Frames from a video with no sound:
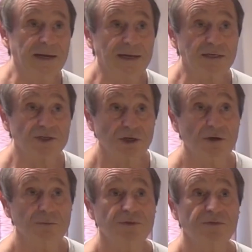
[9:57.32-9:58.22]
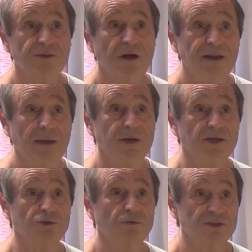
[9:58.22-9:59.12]
In terms of the
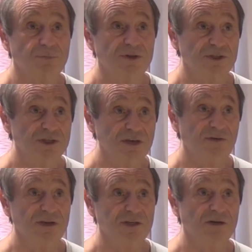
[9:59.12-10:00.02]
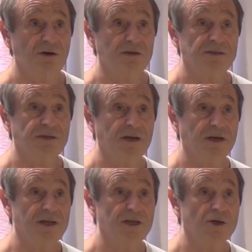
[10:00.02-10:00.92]
dynamics or expression given as a karate
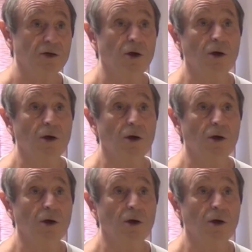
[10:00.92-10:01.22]
technique